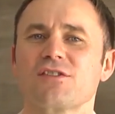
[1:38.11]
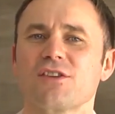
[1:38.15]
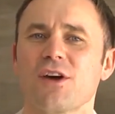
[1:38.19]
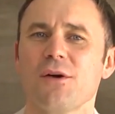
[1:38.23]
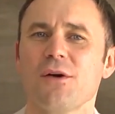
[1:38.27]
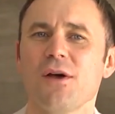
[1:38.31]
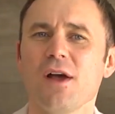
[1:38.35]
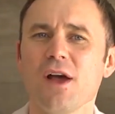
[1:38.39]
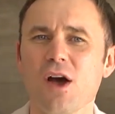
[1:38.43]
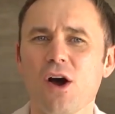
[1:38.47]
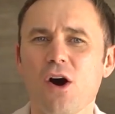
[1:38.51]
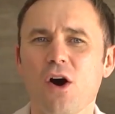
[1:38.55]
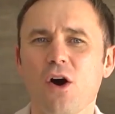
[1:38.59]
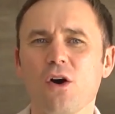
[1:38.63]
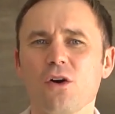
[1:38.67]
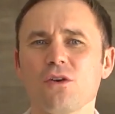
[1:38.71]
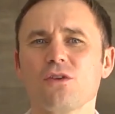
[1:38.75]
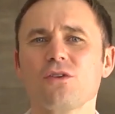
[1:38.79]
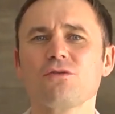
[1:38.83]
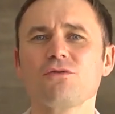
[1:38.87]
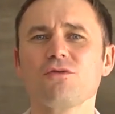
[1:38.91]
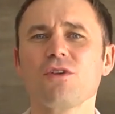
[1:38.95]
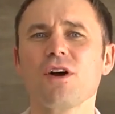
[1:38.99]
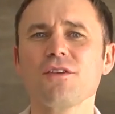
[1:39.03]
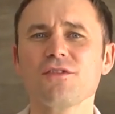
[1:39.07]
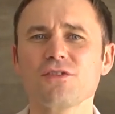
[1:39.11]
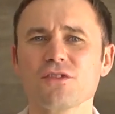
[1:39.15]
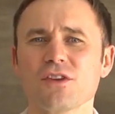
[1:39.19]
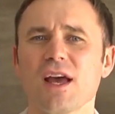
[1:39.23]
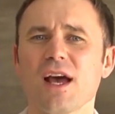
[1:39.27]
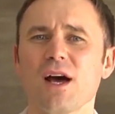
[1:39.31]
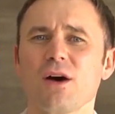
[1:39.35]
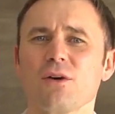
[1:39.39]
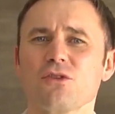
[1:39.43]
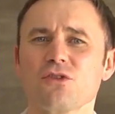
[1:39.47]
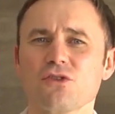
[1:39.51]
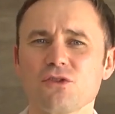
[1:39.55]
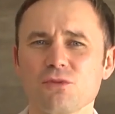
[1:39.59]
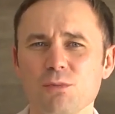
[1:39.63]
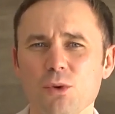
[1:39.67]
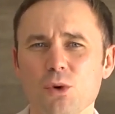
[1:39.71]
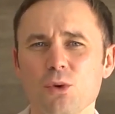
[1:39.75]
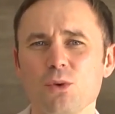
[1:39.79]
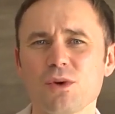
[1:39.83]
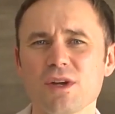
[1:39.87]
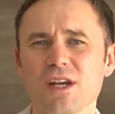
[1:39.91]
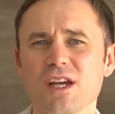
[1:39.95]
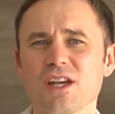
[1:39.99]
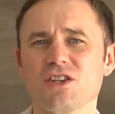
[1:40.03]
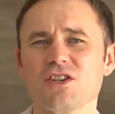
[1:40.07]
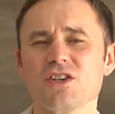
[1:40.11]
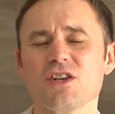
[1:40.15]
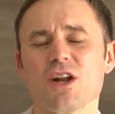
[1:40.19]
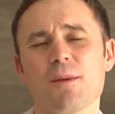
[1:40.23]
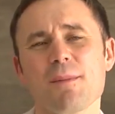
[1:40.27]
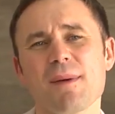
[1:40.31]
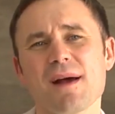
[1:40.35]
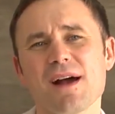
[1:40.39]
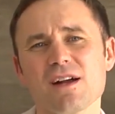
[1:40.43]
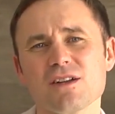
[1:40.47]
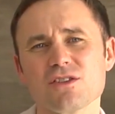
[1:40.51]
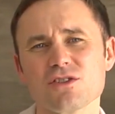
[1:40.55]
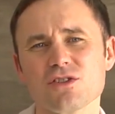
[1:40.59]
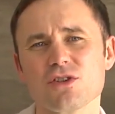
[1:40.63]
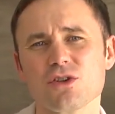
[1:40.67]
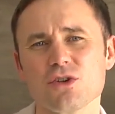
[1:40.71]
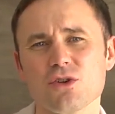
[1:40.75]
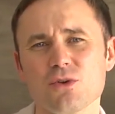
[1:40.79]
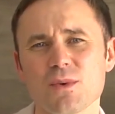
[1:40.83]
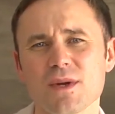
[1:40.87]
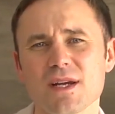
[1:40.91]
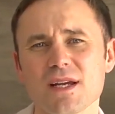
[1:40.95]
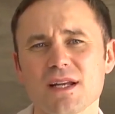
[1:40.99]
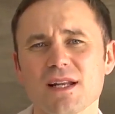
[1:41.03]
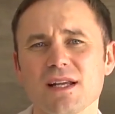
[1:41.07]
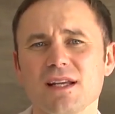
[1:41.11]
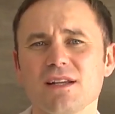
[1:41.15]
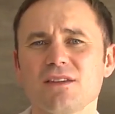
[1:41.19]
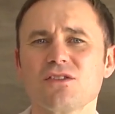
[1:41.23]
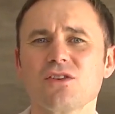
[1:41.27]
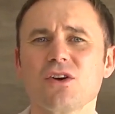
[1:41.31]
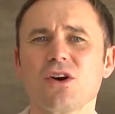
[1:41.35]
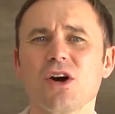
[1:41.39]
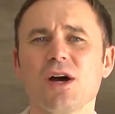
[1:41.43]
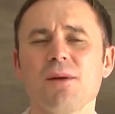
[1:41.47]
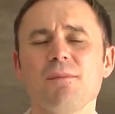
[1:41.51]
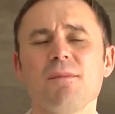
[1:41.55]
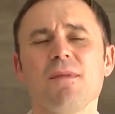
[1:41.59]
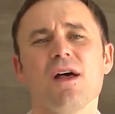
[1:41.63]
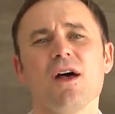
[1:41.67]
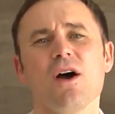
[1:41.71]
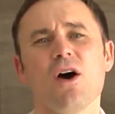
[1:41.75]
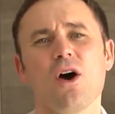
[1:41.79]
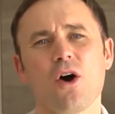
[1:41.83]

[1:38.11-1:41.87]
So on a rough scale, small kitchen about a two week lead time.